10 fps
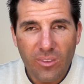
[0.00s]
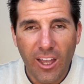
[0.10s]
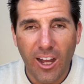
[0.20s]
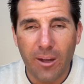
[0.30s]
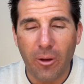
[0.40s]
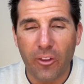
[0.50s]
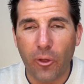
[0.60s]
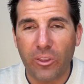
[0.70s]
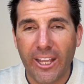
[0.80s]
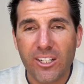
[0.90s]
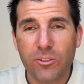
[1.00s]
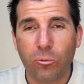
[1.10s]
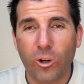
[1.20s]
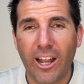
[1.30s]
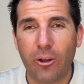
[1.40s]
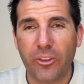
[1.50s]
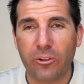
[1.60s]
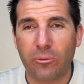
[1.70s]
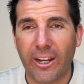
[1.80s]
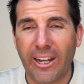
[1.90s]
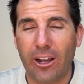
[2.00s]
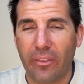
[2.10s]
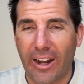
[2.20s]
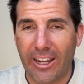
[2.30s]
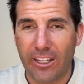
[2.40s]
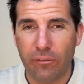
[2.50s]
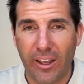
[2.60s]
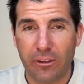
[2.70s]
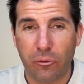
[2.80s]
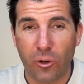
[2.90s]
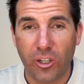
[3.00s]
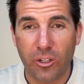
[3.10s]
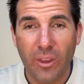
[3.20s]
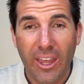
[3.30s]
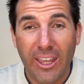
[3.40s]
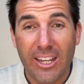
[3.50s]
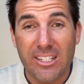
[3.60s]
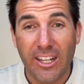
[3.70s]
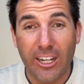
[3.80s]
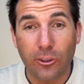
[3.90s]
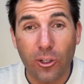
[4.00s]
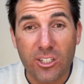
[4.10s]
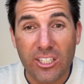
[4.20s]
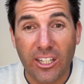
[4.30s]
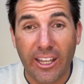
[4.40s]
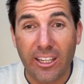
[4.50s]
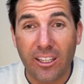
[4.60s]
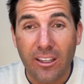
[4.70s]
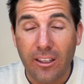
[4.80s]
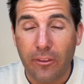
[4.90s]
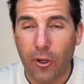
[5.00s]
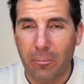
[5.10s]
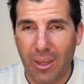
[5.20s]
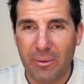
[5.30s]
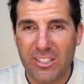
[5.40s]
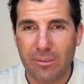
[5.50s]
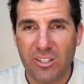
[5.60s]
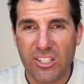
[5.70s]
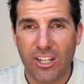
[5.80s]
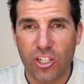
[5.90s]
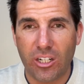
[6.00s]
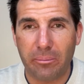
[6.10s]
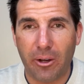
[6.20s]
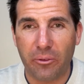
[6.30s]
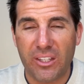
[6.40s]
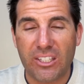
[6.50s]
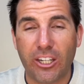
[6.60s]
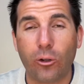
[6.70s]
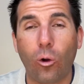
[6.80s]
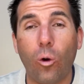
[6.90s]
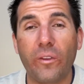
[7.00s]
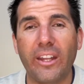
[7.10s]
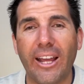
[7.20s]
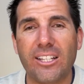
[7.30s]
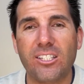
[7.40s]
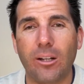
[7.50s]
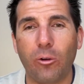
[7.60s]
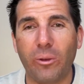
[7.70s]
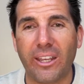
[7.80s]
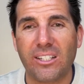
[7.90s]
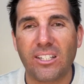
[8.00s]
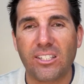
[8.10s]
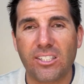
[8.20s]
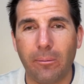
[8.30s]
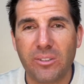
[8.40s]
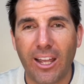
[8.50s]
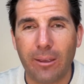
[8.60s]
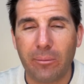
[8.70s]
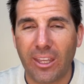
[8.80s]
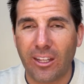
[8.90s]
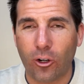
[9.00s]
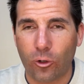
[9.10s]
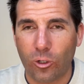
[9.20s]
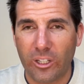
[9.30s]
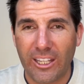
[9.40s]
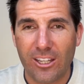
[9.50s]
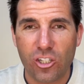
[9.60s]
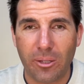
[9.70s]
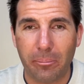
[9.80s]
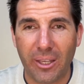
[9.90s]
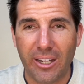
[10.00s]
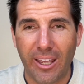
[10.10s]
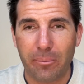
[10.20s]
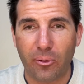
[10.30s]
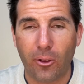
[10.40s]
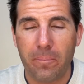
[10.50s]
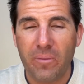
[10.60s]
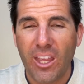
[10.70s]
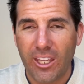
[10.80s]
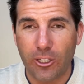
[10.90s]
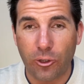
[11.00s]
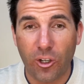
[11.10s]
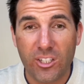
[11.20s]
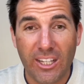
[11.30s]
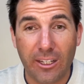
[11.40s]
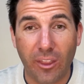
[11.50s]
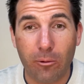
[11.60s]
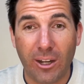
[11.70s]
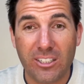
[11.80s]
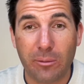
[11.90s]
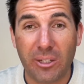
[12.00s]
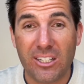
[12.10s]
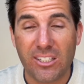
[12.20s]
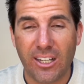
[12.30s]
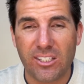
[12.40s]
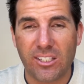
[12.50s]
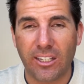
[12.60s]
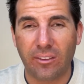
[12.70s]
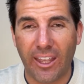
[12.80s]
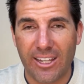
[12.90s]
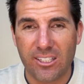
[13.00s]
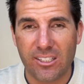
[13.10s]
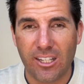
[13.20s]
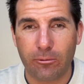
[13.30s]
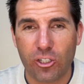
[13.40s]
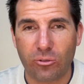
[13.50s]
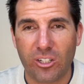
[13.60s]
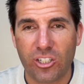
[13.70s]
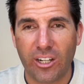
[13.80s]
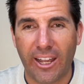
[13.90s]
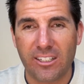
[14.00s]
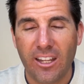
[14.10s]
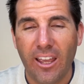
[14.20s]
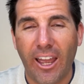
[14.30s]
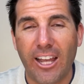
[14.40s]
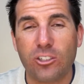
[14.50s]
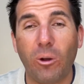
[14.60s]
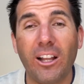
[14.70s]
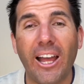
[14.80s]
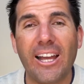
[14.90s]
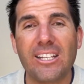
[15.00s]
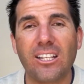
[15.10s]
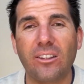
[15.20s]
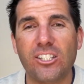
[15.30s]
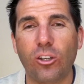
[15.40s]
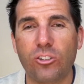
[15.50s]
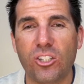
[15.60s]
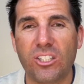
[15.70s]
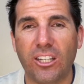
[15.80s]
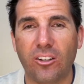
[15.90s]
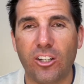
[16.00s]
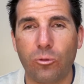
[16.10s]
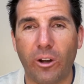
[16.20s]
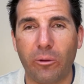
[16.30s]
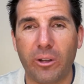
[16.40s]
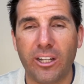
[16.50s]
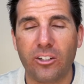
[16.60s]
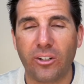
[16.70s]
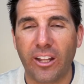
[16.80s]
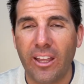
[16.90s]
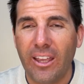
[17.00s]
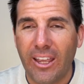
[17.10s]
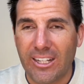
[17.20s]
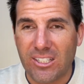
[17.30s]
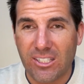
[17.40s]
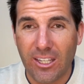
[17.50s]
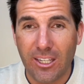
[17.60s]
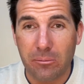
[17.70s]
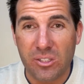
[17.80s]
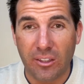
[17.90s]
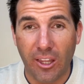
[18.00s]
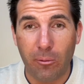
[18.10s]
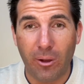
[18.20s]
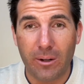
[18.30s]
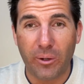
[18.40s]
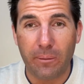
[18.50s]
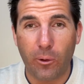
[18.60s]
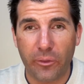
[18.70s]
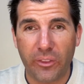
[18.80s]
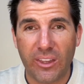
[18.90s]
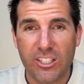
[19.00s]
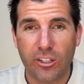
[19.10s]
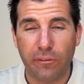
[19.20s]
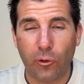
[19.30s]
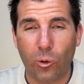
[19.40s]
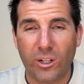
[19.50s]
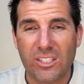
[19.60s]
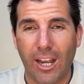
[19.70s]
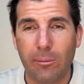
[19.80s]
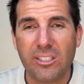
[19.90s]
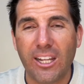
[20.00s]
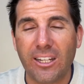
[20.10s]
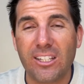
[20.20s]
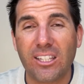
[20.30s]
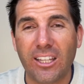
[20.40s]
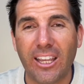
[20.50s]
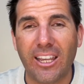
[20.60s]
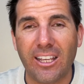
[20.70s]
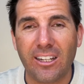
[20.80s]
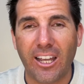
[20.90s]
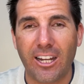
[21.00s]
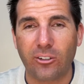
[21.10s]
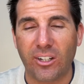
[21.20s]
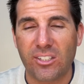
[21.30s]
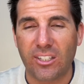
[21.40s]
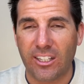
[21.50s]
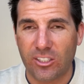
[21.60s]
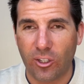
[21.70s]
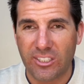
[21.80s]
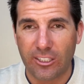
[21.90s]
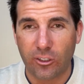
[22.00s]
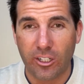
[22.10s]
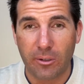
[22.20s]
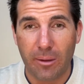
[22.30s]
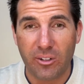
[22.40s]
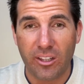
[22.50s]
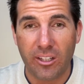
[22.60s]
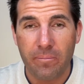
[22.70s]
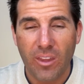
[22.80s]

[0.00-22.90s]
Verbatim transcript: the latest word out there right now that I can find for you is that it looks like there may be some discussion about this here over the next couple weeks. Sometime in early-ish to mid-April, it looks like they want to be discussing the SSI Restoration Act as well as the Social Security 2100. It seems that they want to bring both of these to the floor simultaneously in Congress. It looks like they're going to come to the